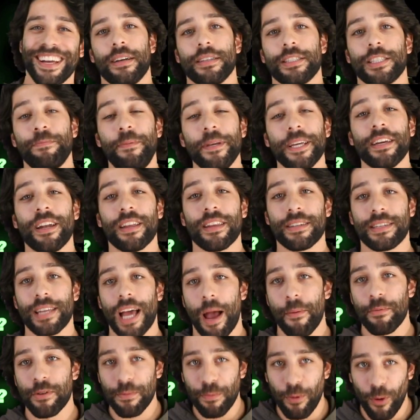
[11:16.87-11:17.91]
Speaking on the
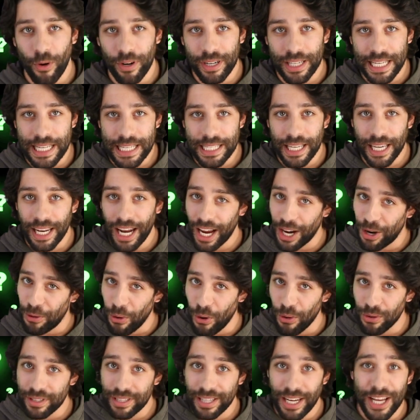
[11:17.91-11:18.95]
Times report, he said, I
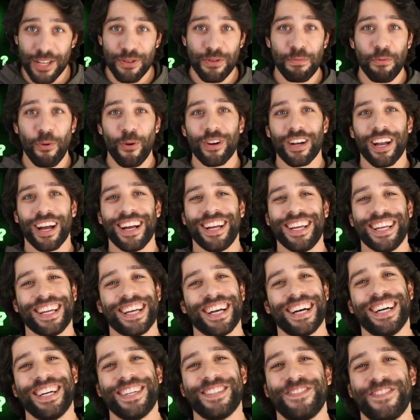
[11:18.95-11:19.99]
quote, today's report,
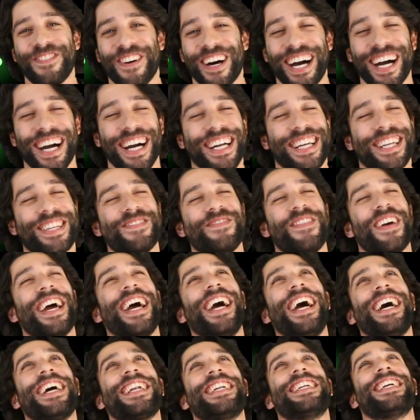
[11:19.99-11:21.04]
fuck,
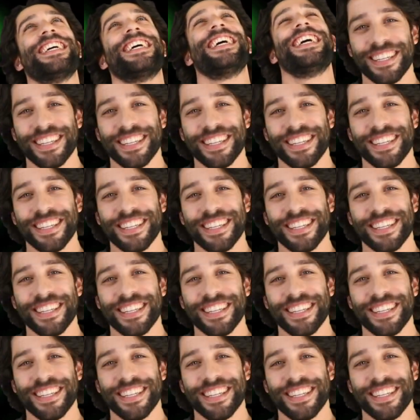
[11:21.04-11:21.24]
man.